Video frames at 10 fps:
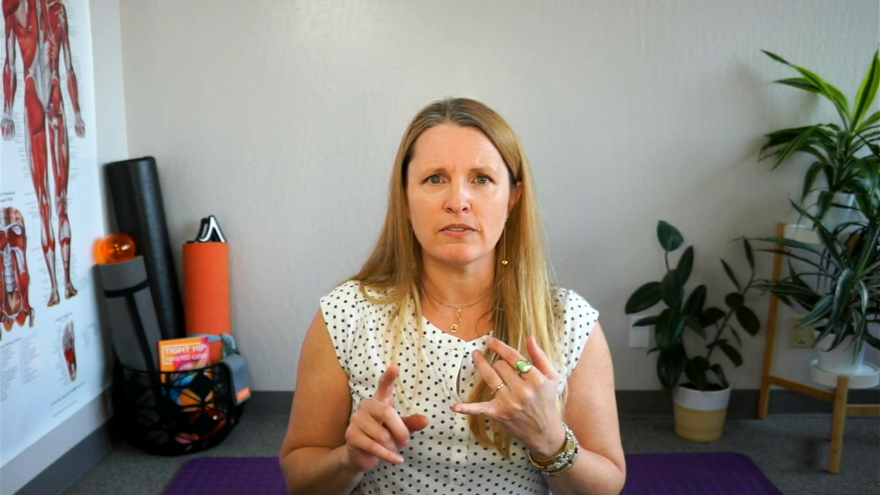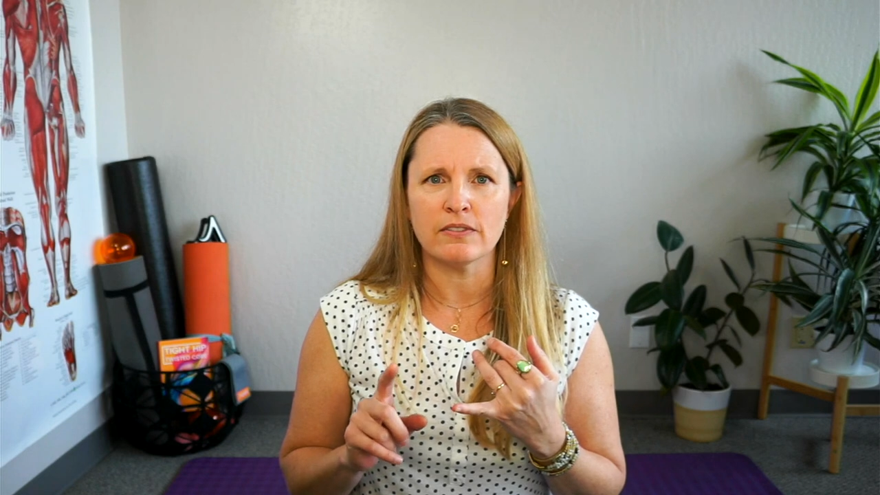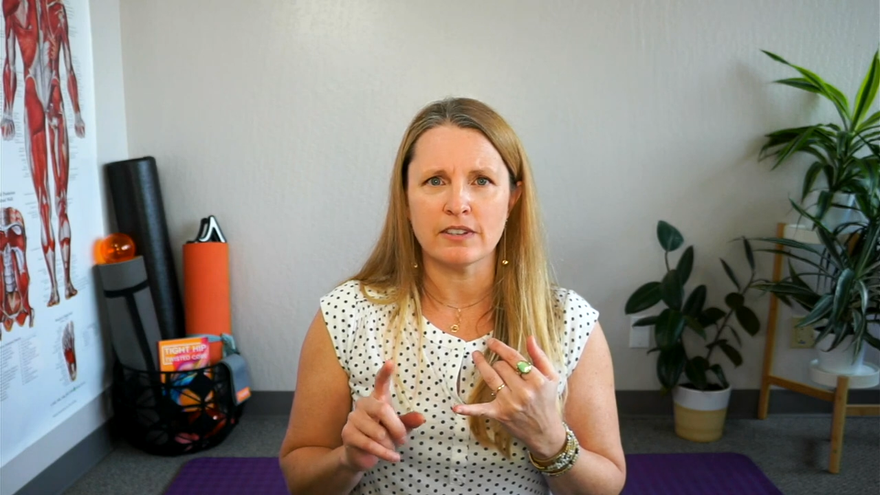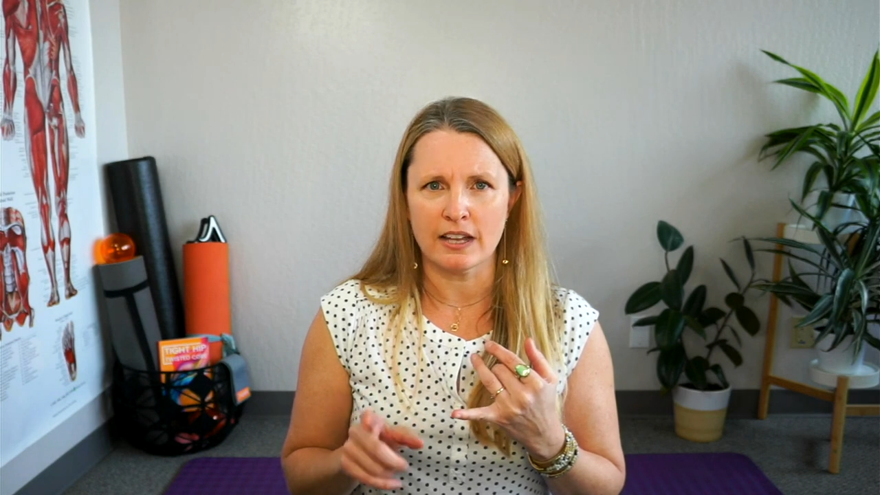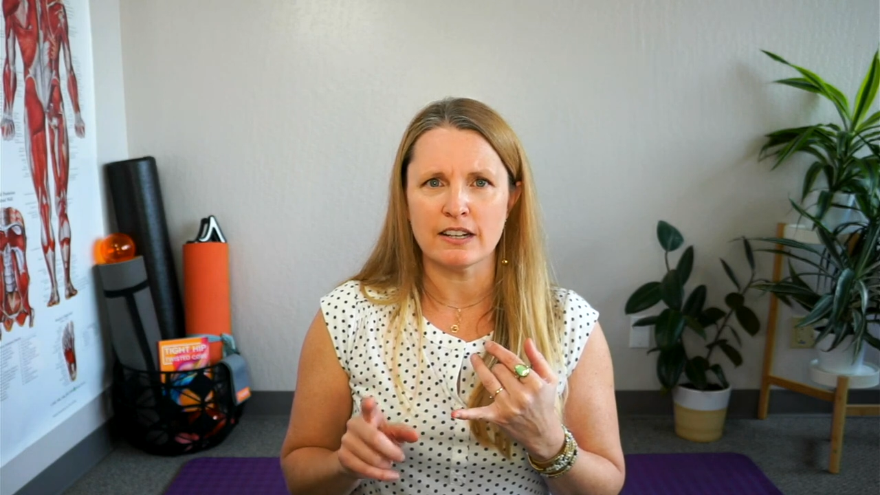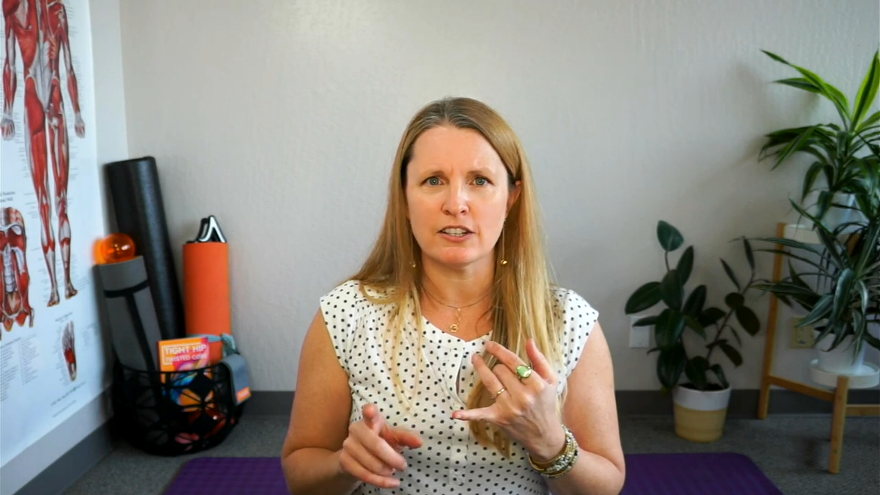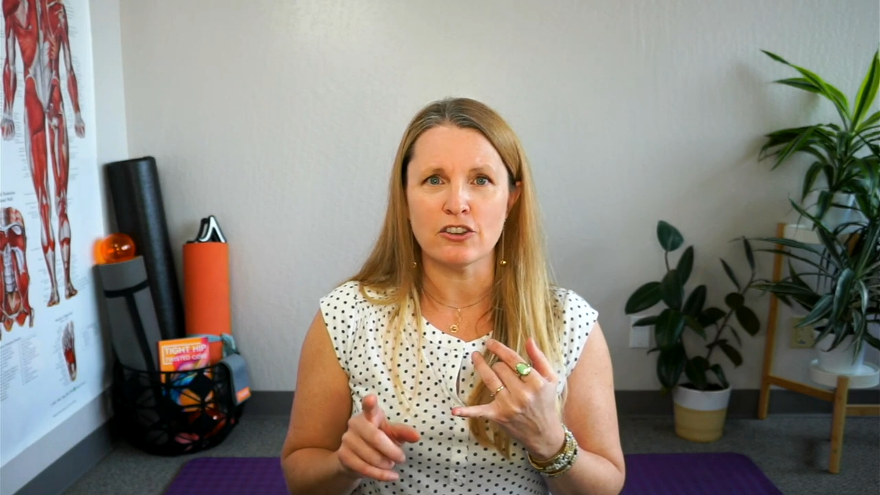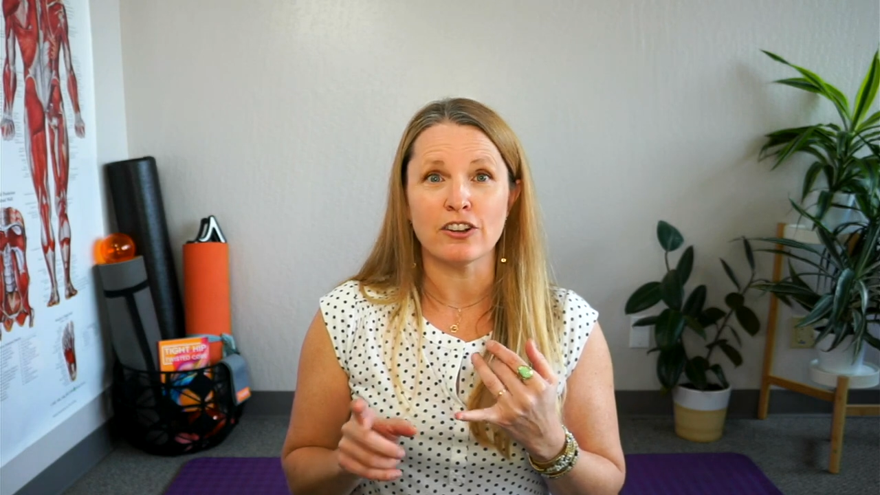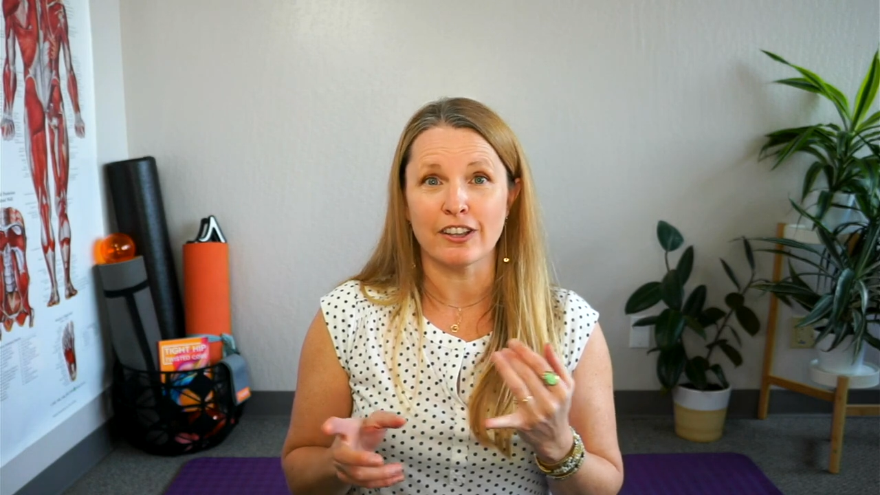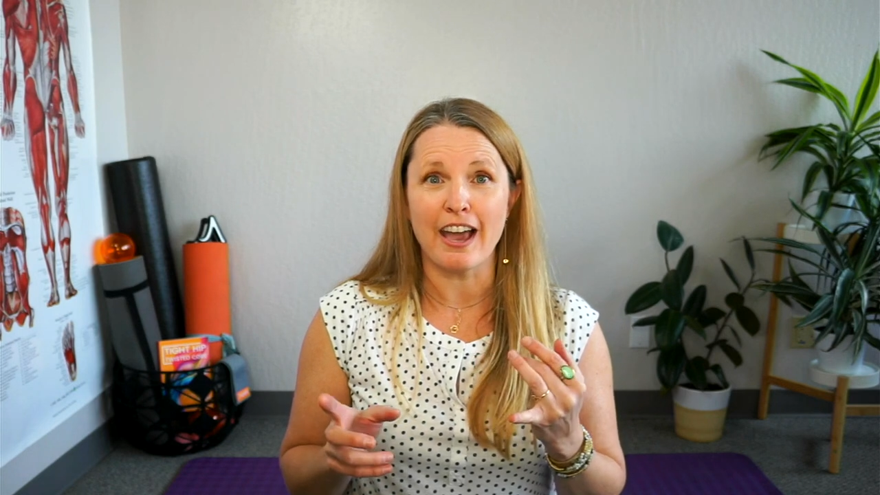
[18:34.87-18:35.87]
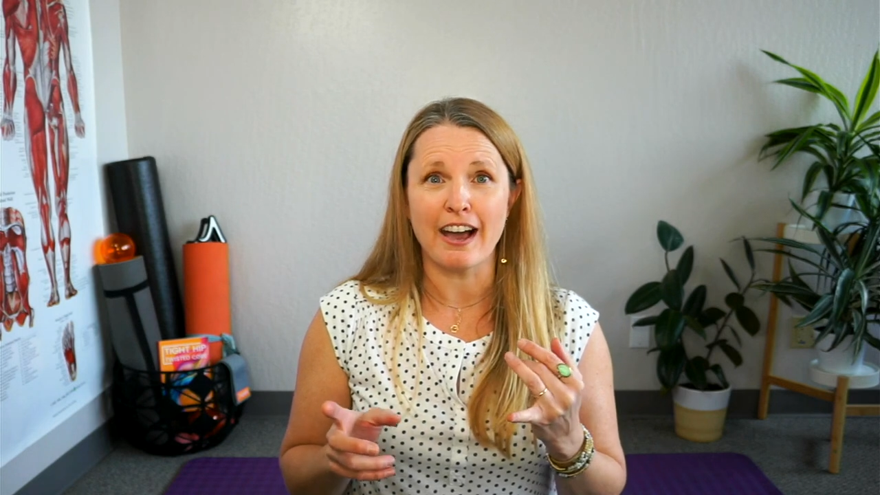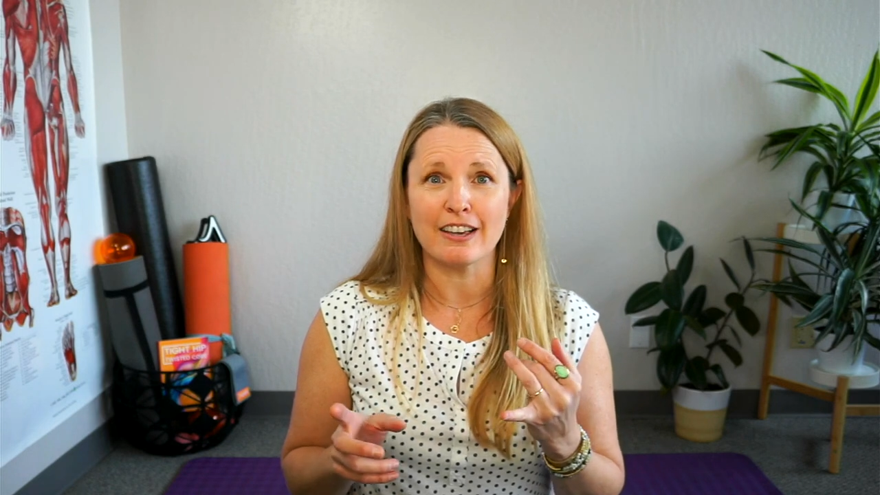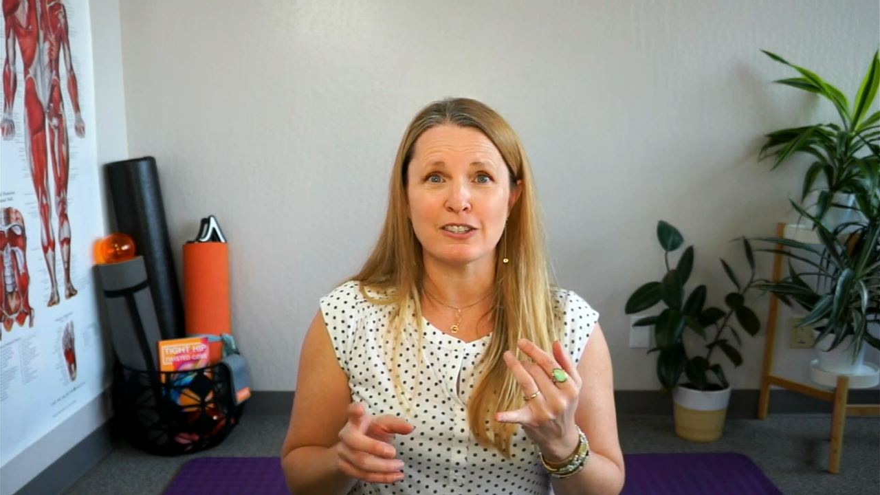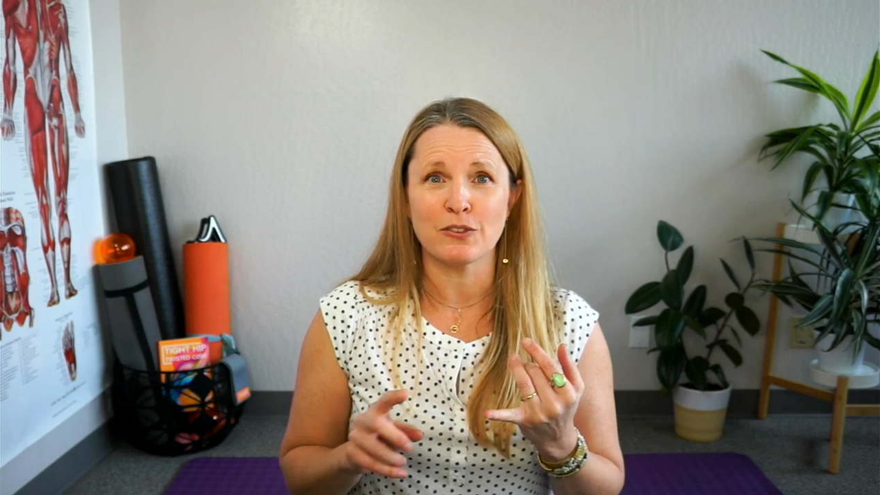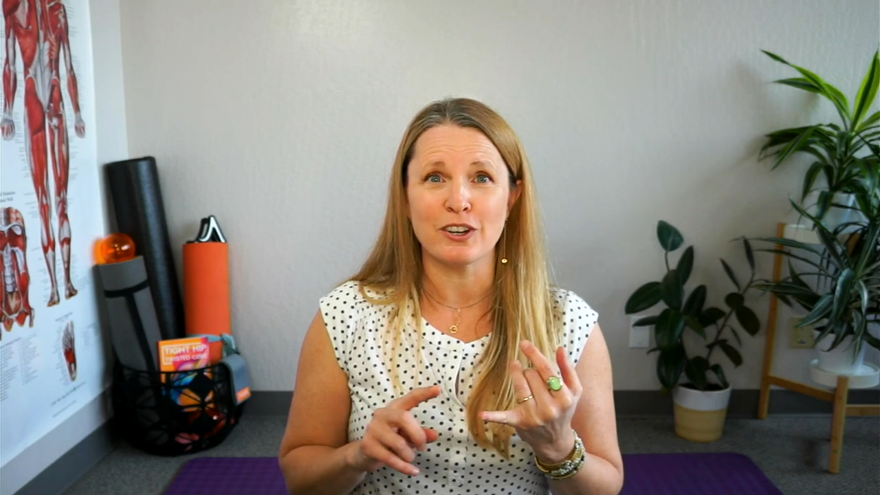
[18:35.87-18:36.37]
tightness in your
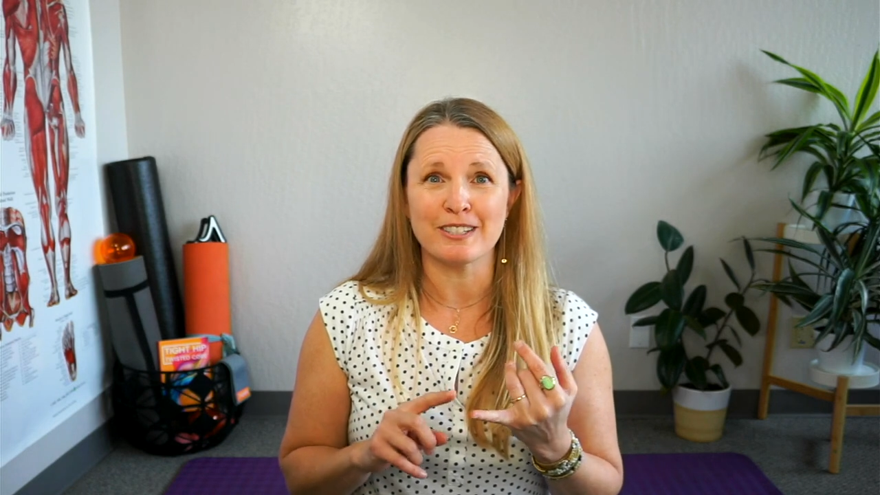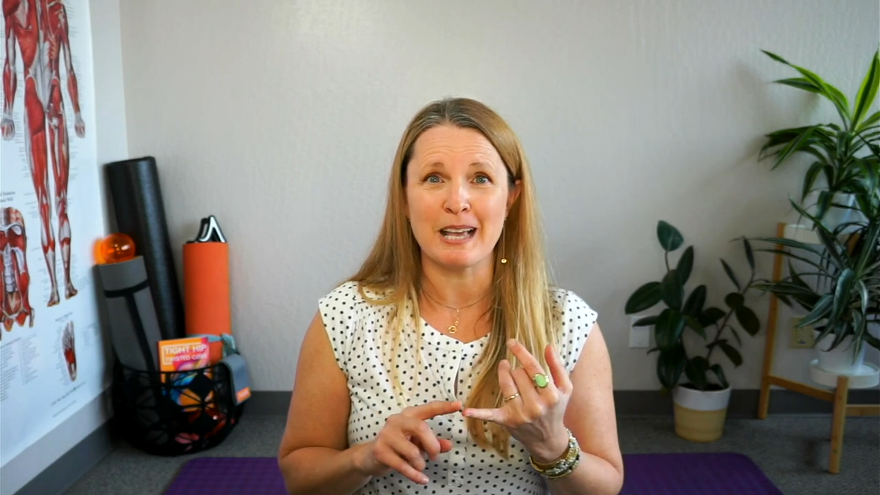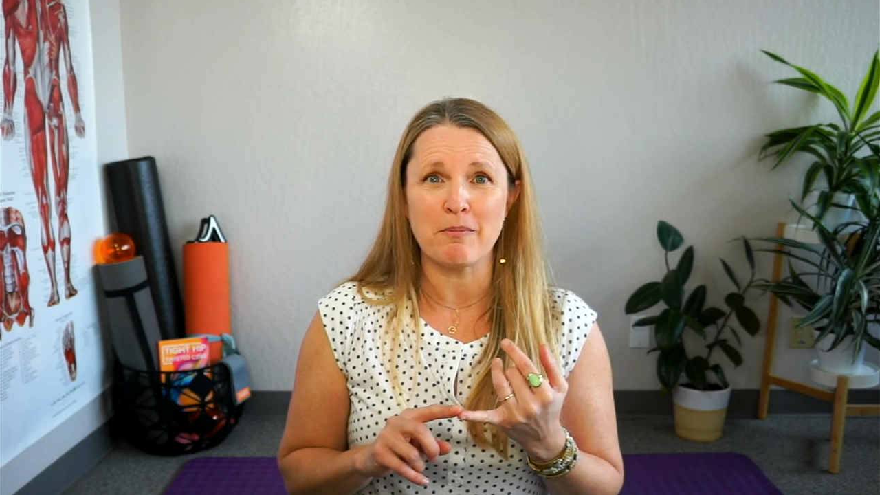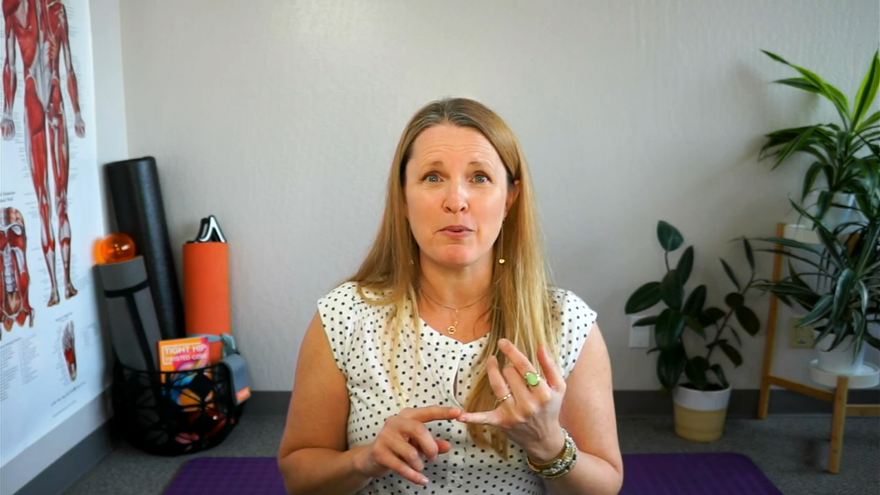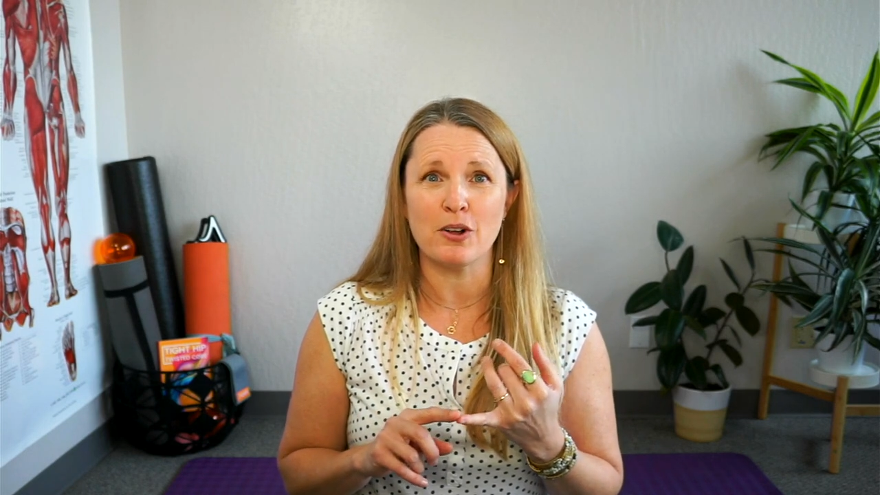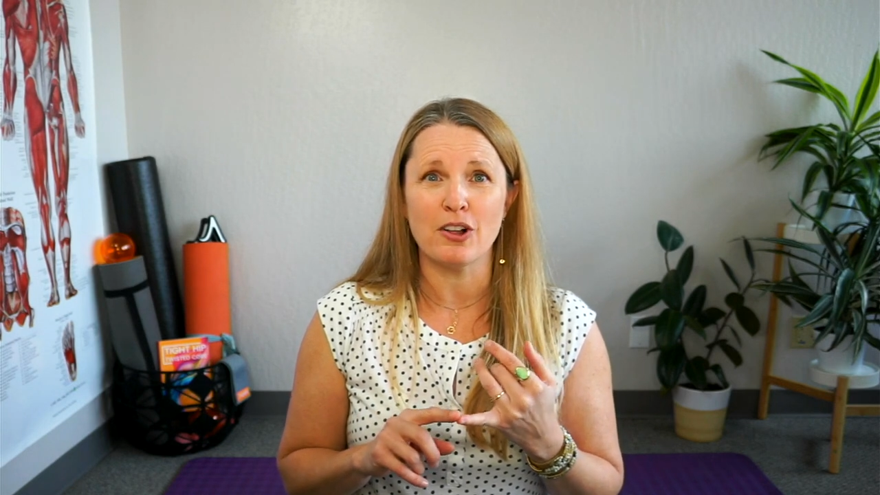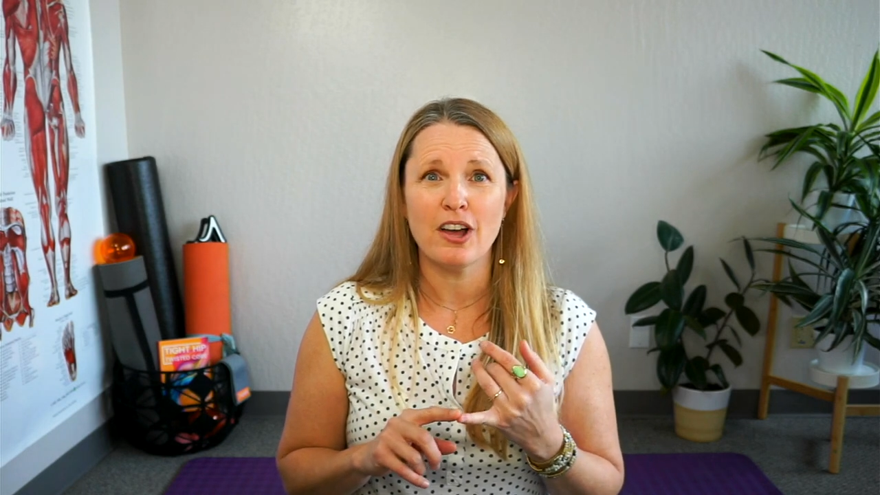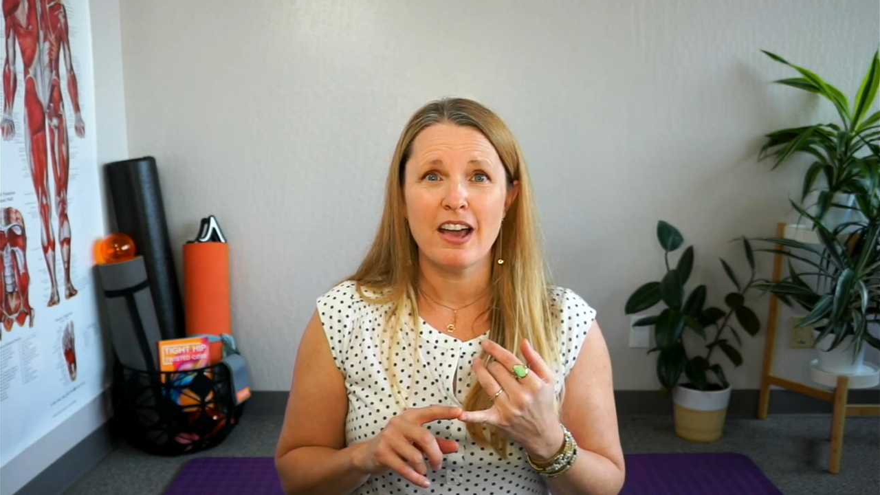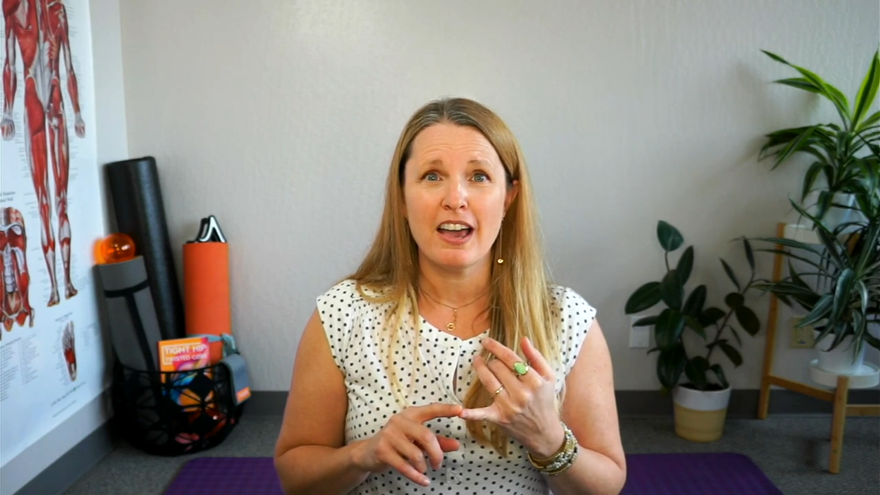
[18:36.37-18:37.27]
iliacus, for example,